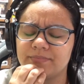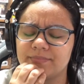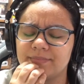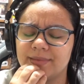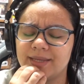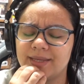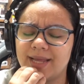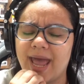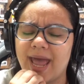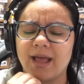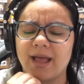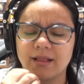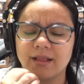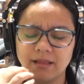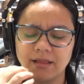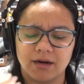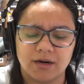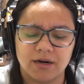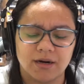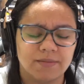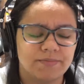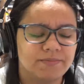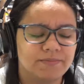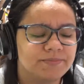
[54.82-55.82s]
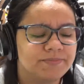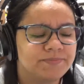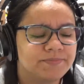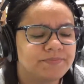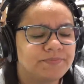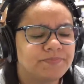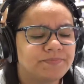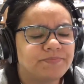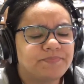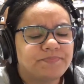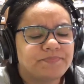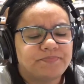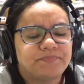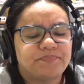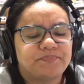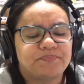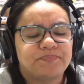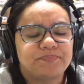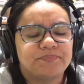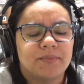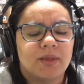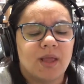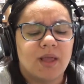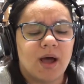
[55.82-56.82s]
Adler,
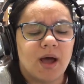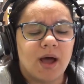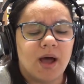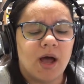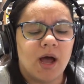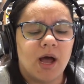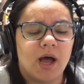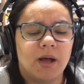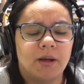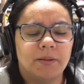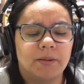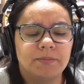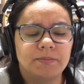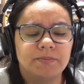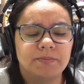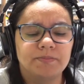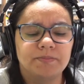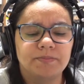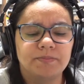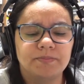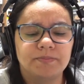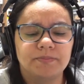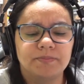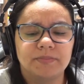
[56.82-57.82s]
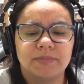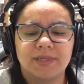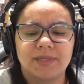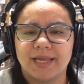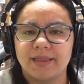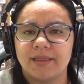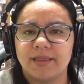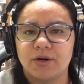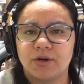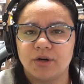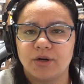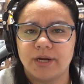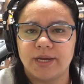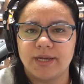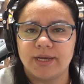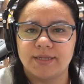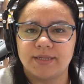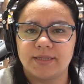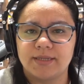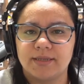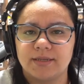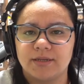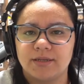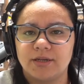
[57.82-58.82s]
that there
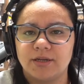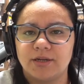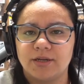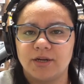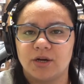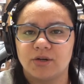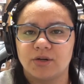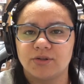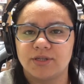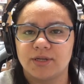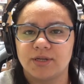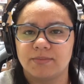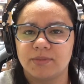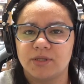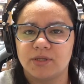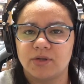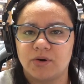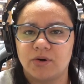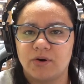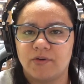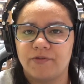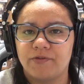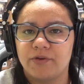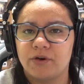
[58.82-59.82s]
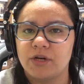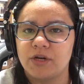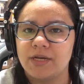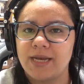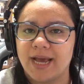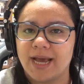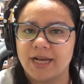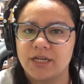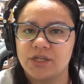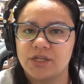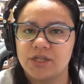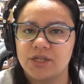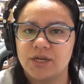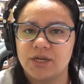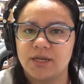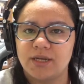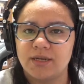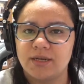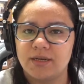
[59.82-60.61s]
is, you know, some sort of connection